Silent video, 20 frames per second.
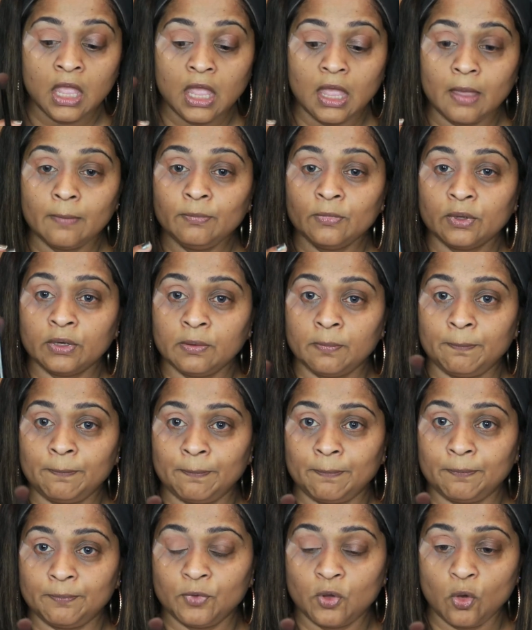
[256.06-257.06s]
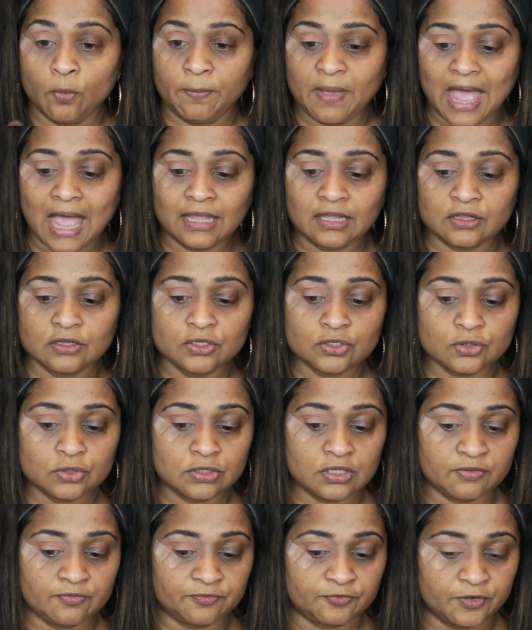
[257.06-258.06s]
I'm going to go back into
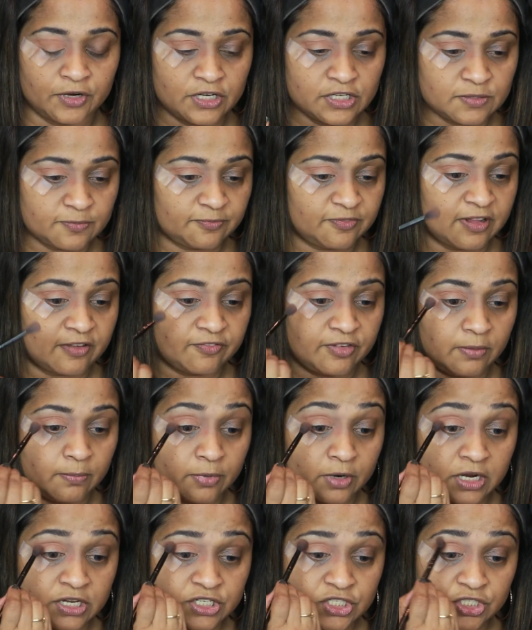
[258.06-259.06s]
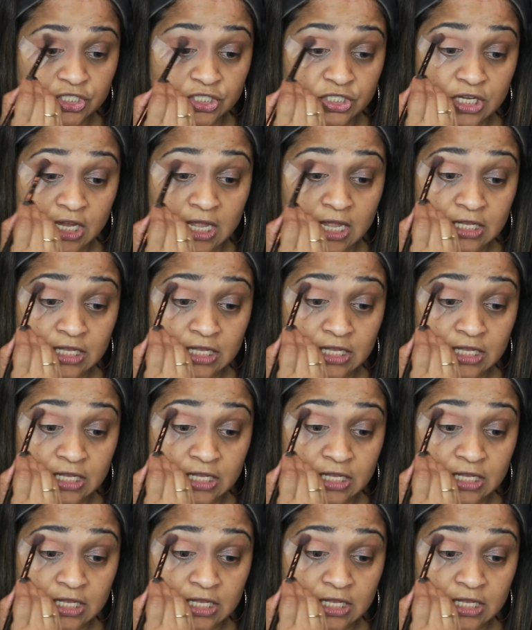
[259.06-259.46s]
the first fluffy brush